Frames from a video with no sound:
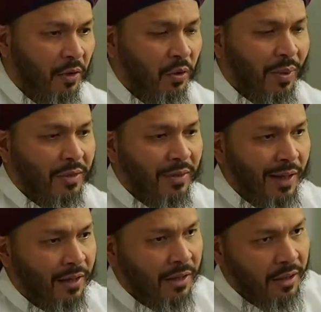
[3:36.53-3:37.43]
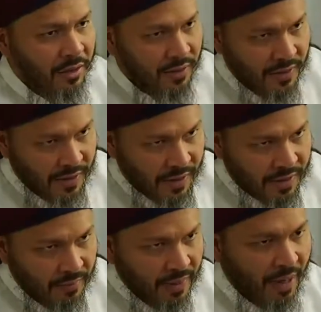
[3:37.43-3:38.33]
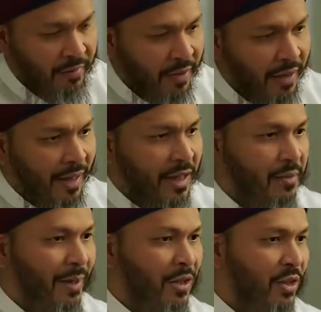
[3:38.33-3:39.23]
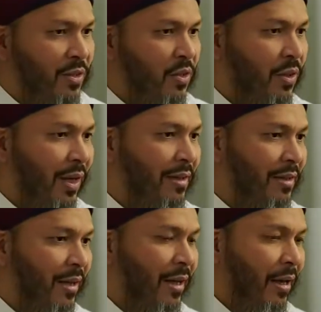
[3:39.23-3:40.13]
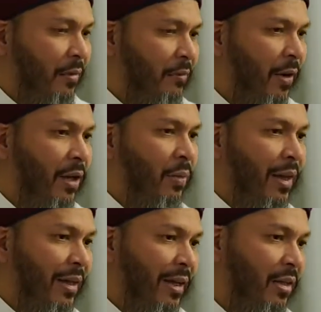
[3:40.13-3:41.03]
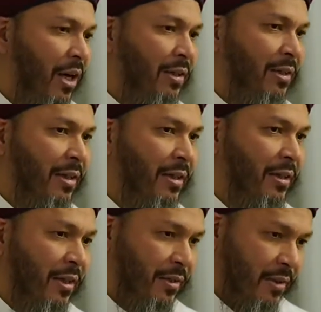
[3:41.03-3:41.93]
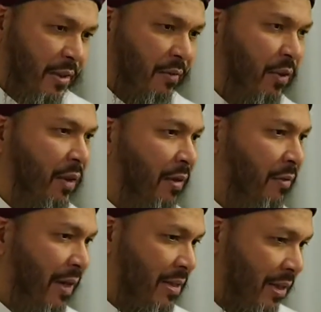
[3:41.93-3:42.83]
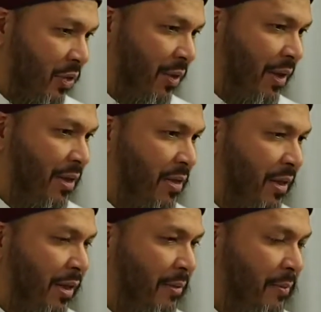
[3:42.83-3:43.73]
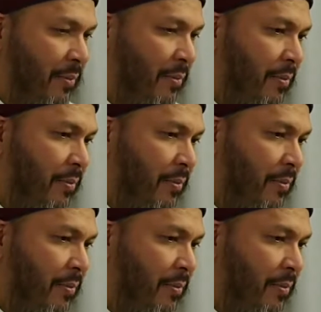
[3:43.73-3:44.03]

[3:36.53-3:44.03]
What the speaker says: You want to eat, the doctor is saying something. Everything, as much as you are following that doctor and the doctor is giving you advice and you are listening,